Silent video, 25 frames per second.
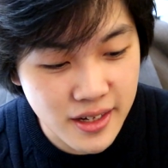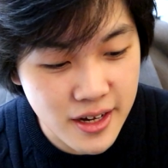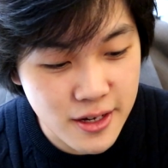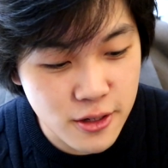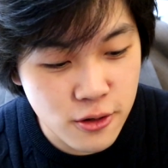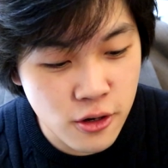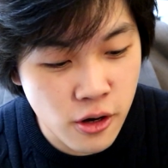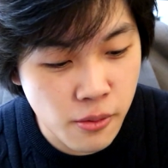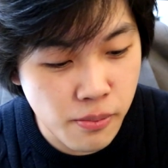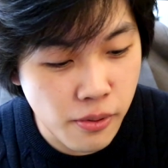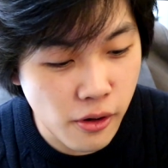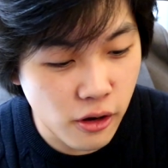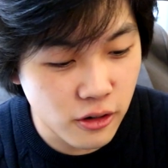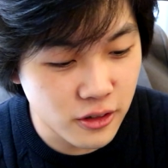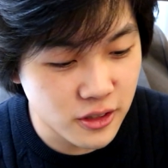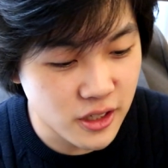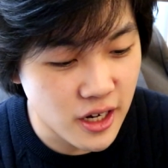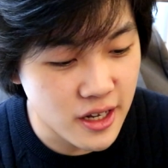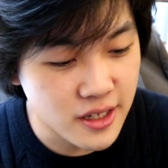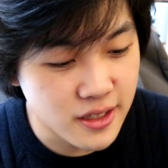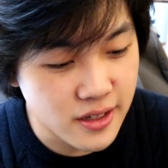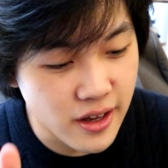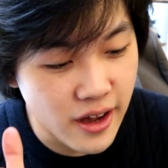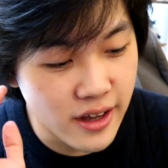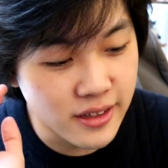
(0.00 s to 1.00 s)
I do
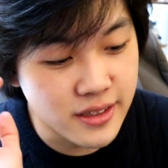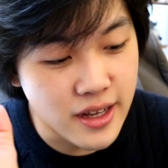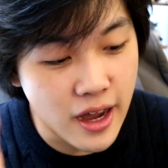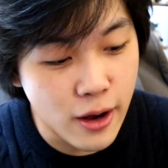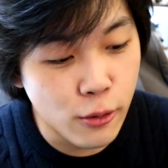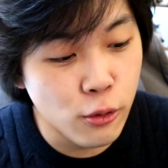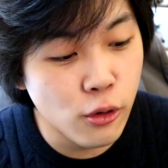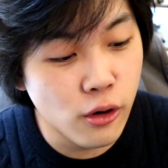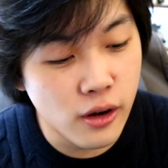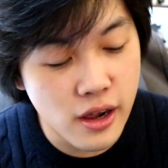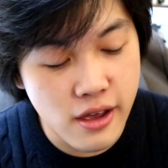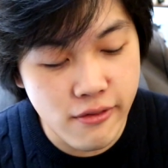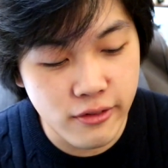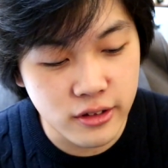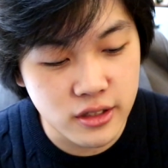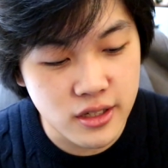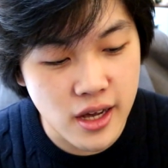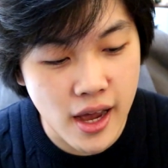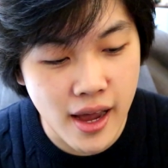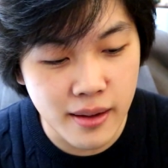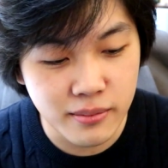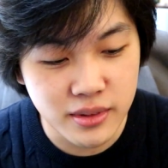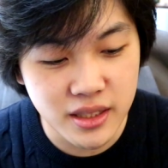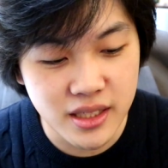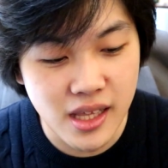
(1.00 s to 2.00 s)
apologize, guys. I will leave a
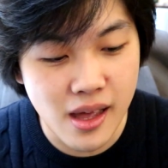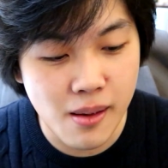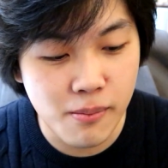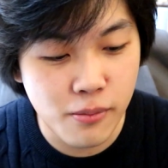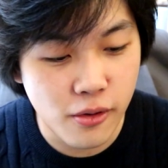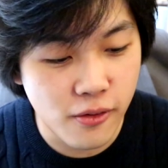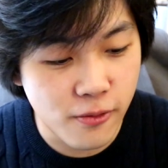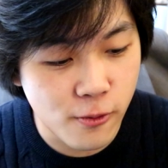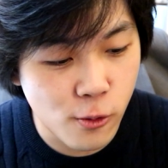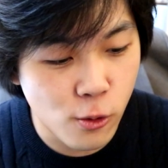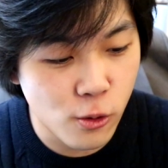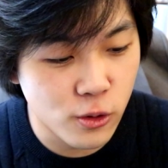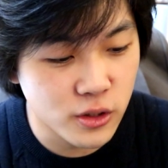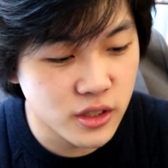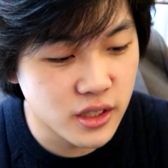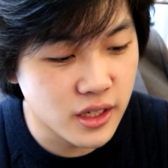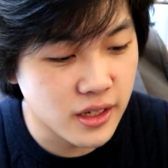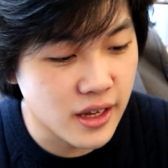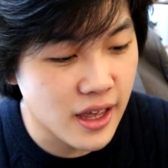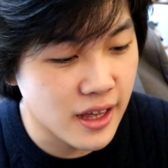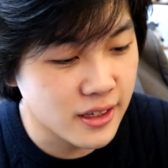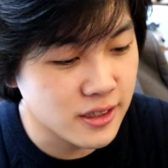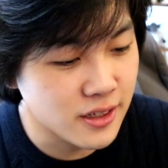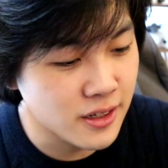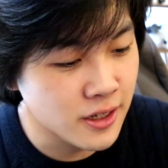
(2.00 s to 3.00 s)
timestamp, of course, to
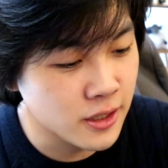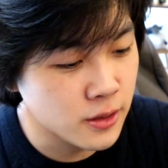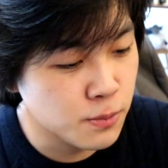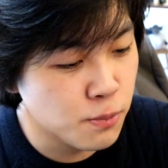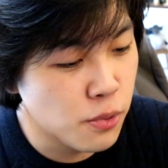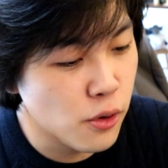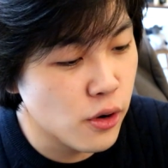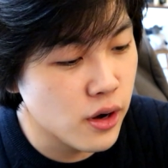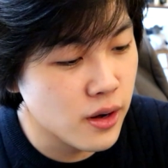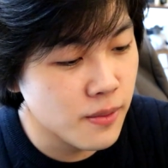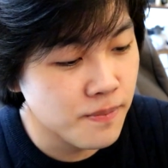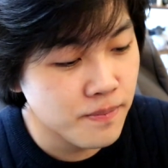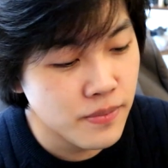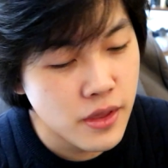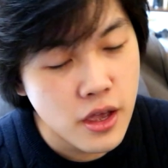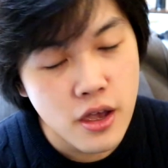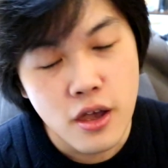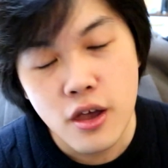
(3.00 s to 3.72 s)
get to this point.